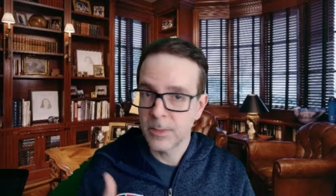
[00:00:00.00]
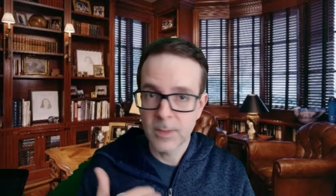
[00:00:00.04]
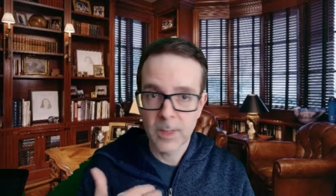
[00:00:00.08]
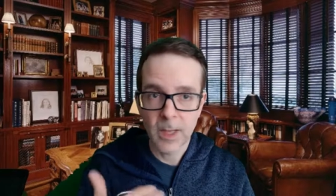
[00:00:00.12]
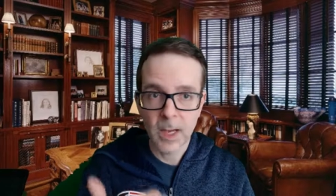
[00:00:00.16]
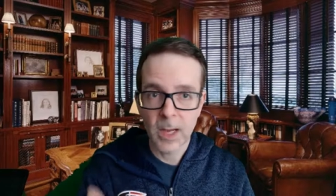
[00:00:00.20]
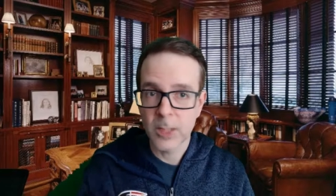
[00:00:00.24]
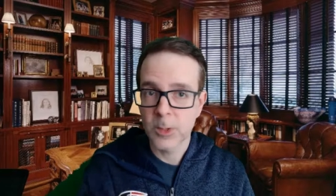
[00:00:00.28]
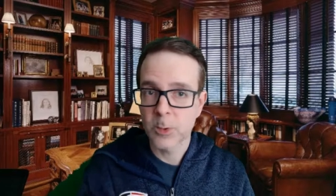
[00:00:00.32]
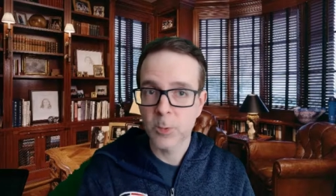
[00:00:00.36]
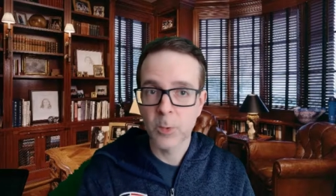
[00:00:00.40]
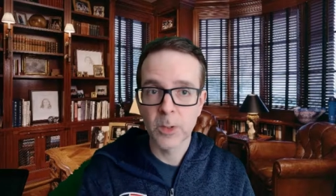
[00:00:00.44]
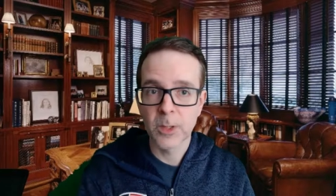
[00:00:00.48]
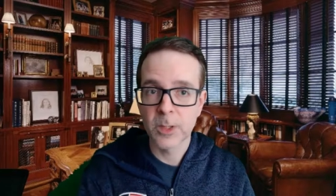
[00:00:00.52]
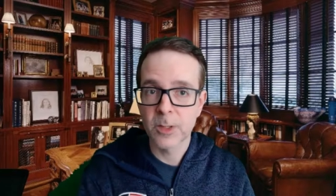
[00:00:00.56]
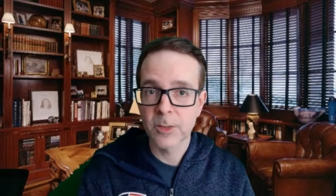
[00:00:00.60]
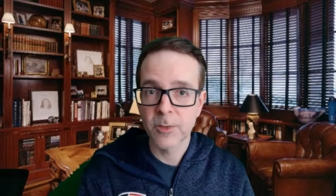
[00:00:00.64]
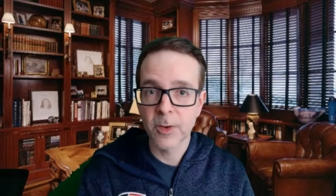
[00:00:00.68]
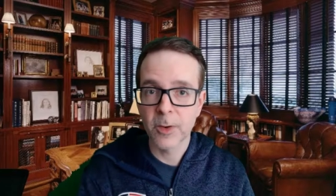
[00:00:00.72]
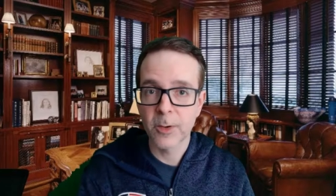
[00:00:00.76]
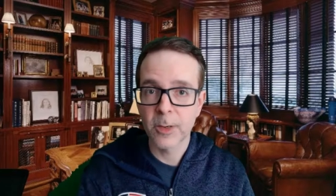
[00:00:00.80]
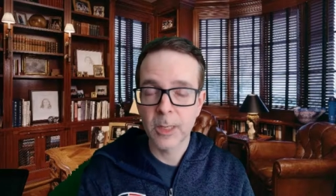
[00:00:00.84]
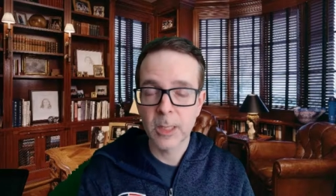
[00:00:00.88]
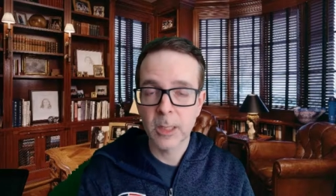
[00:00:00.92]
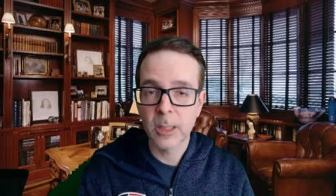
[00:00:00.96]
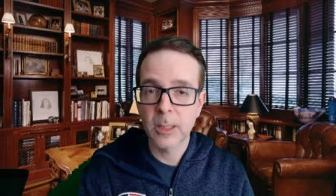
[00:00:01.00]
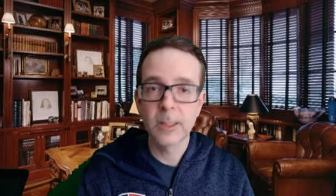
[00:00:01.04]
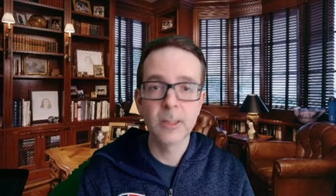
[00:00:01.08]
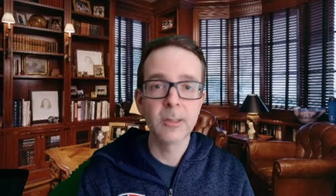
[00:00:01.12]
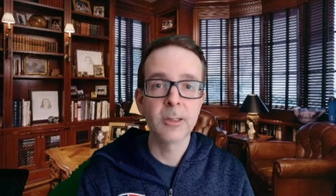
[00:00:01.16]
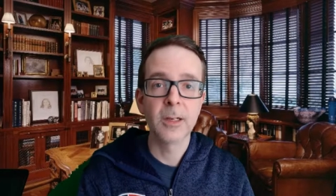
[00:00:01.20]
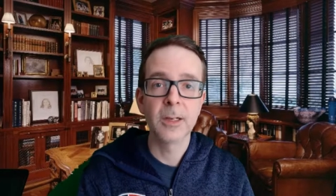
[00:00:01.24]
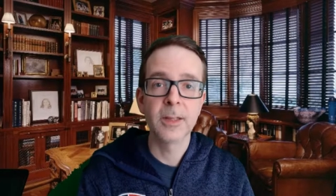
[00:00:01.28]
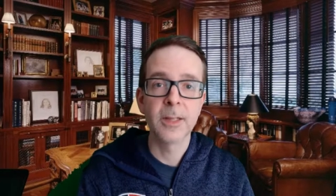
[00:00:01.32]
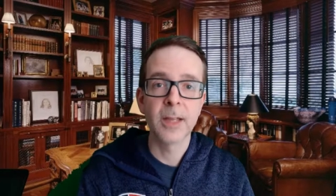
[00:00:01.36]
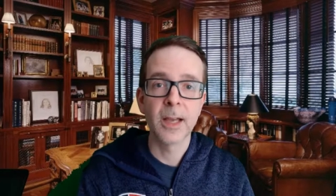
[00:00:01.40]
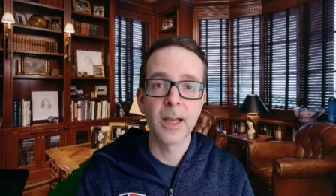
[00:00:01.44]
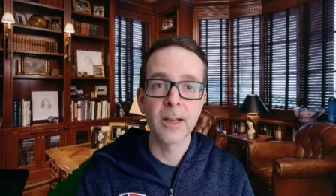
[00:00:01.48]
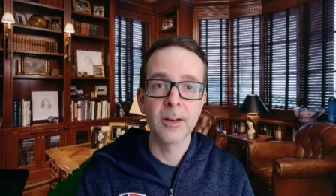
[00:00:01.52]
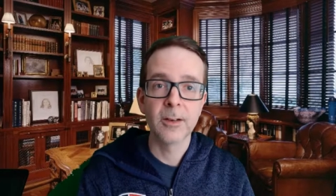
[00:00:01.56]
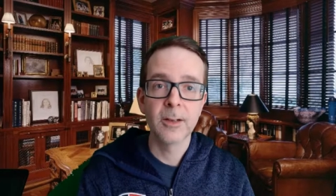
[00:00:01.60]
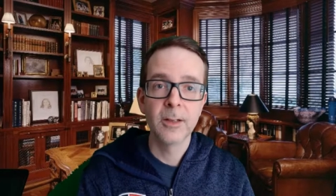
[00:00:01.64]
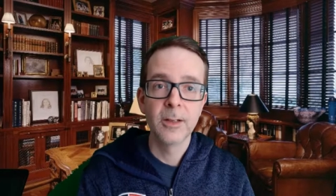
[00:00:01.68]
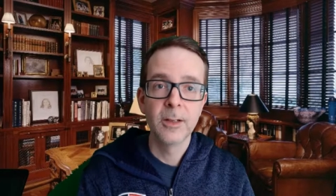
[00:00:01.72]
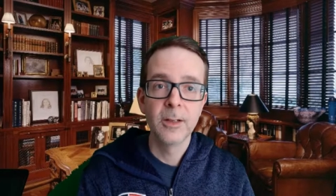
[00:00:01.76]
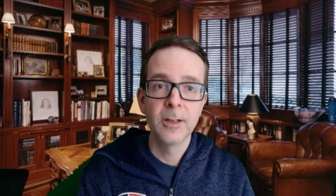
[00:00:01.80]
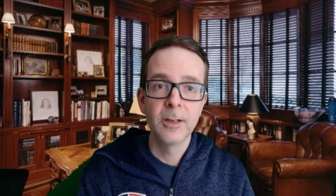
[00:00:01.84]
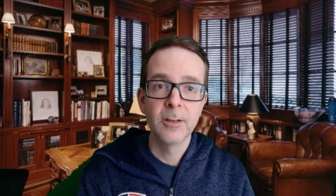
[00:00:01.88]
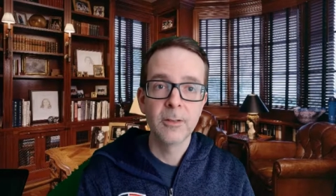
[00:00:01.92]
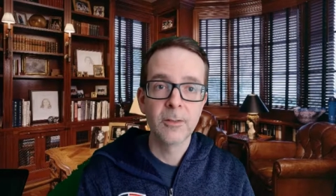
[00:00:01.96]
God's word is very clear on that.
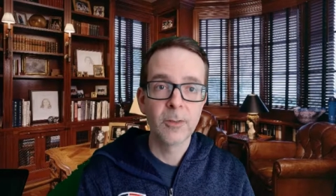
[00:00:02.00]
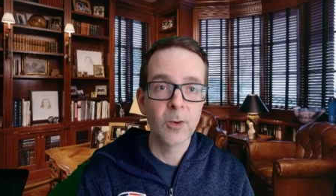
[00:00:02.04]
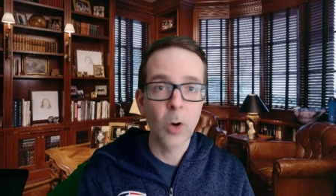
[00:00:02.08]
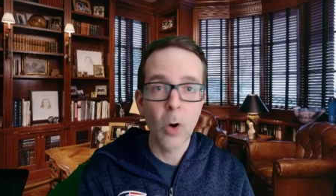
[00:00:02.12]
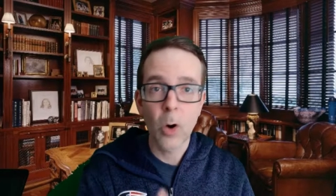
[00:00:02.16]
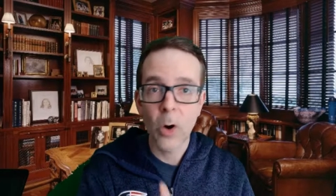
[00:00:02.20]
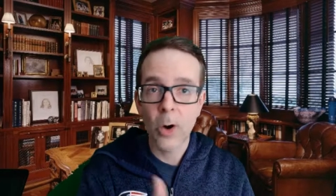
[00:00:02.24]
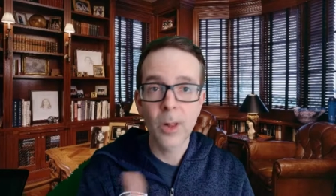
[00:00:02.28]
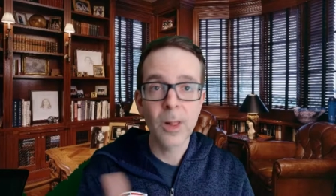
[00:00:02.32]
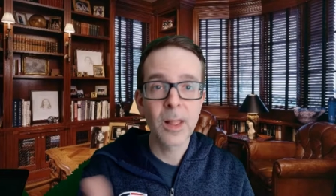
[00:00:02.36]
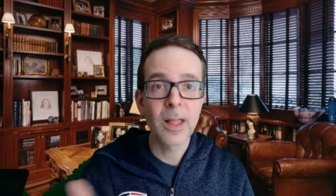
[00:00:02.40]
For all